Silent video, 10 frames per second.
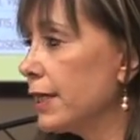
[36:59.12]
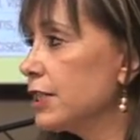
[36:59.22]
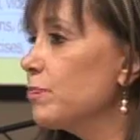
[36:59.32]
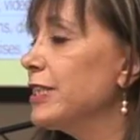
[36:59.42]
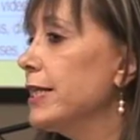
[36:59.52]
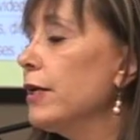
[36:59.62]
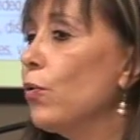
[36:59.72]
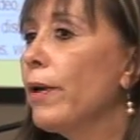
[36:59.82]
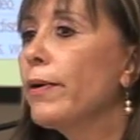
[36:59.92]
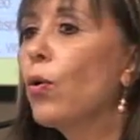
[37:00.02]
especially
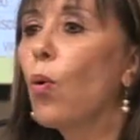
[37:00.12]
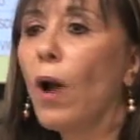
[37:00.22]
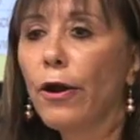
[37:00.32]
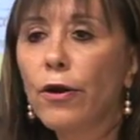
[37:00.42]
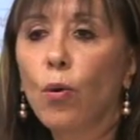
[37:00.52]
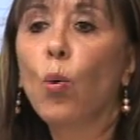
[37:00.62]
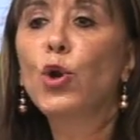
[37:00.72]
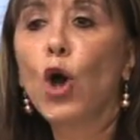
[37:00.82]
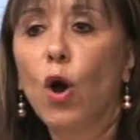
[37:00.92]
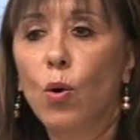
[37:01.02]
women who, are, who
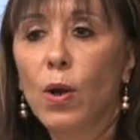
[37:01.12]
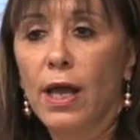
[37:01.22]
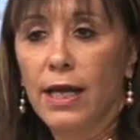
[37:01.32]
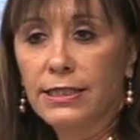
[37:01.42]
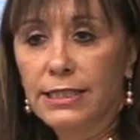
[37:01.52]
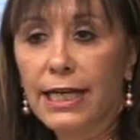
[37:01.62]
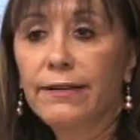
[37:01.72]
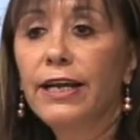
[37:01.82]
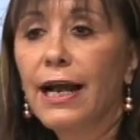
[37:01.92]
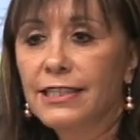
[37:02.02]
know
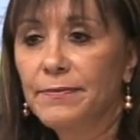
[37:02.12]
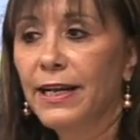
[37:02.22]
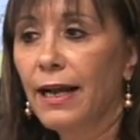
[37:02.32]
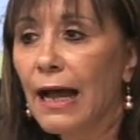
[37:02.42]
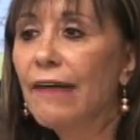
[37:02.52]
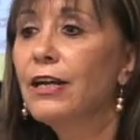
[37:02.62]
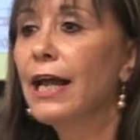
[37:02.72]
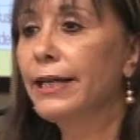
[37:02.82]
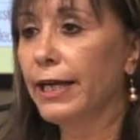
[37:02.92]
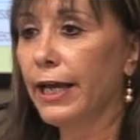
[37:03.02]
that their husband and having
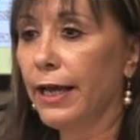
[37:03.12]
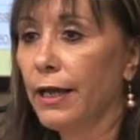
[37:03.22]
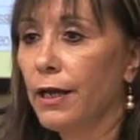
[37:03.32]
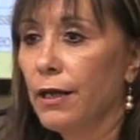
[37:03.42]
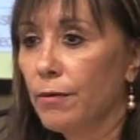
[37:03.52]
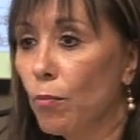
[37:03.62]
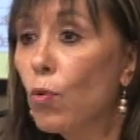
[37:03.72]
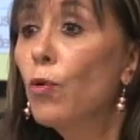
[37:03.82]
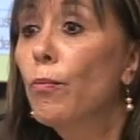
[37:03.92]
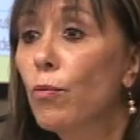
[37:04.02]
like a,
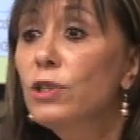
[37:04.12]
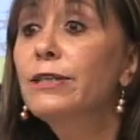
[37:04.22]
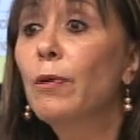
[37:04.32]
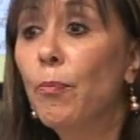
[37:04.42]
multiple